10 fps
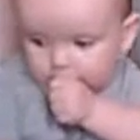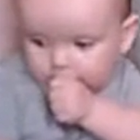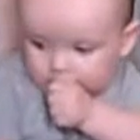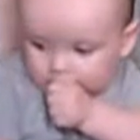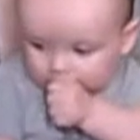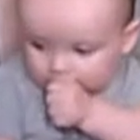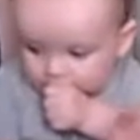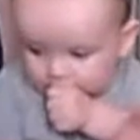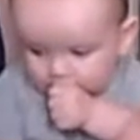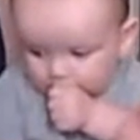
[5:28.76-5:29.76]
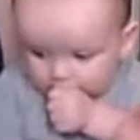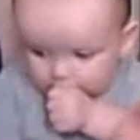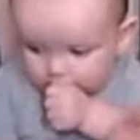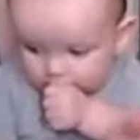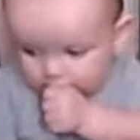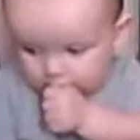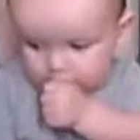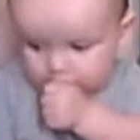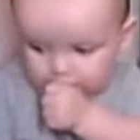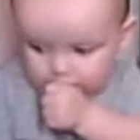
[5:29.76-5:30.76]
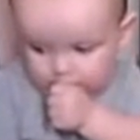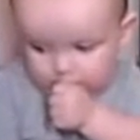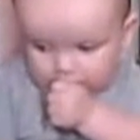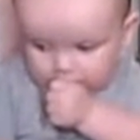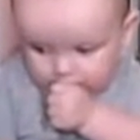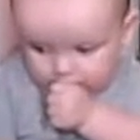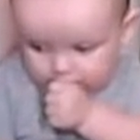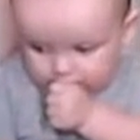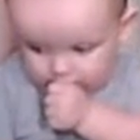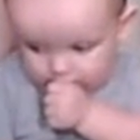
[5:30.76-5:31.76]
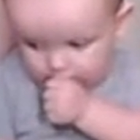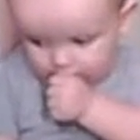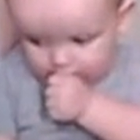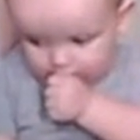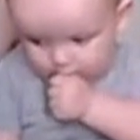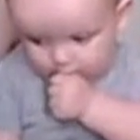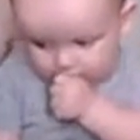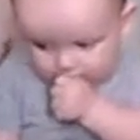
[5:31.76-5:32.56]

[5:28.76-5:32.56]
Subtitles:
(not speaking)